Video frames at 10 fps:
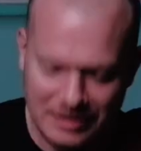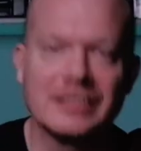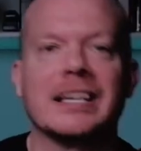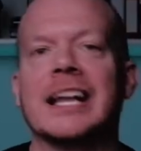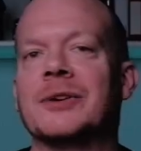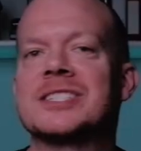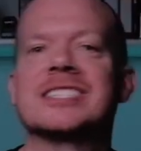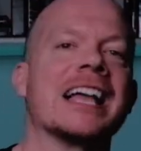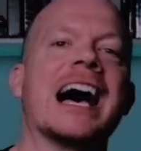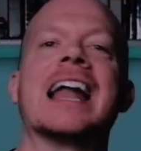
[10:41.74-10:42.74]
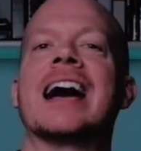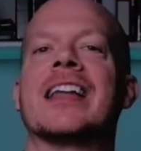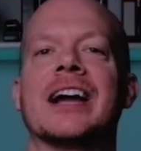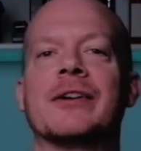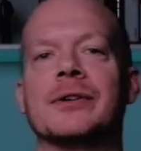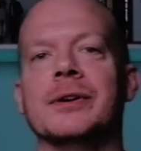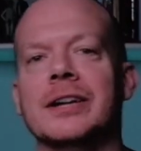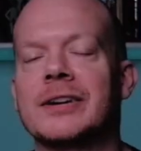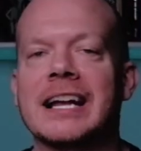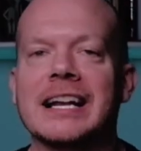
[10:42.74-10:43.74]
And he'll slide out of that root.
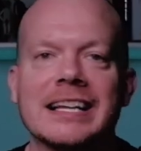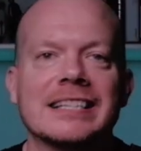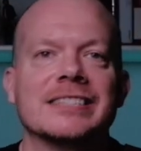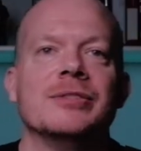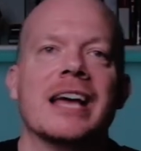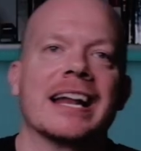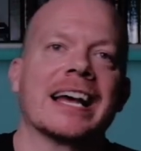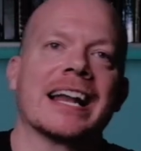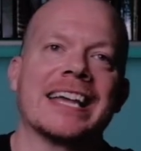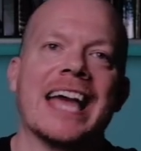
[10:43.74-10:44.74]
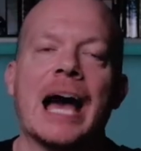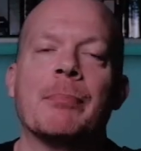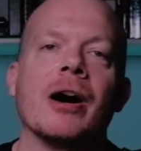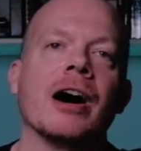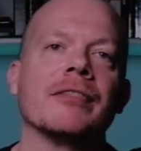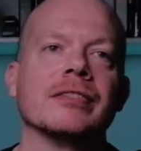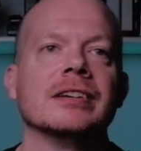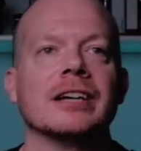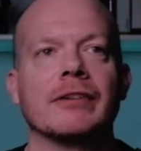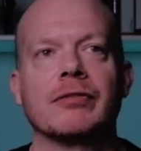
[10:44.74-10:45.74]
He'll kind of do that to kind of cap off
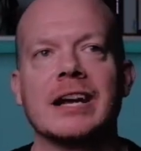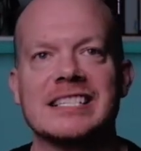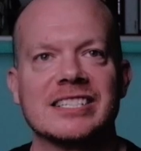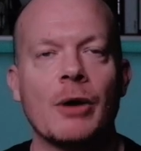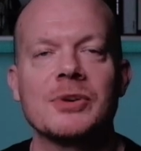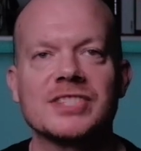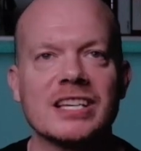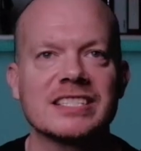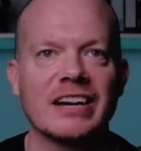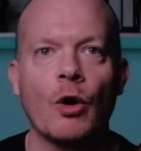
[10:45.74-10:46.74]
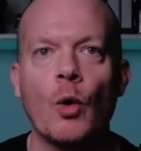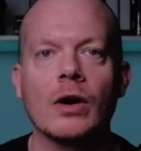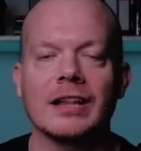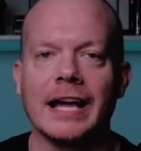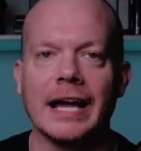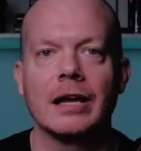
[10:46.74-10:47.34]
a phrase. And it almost sounds kind of horn-like.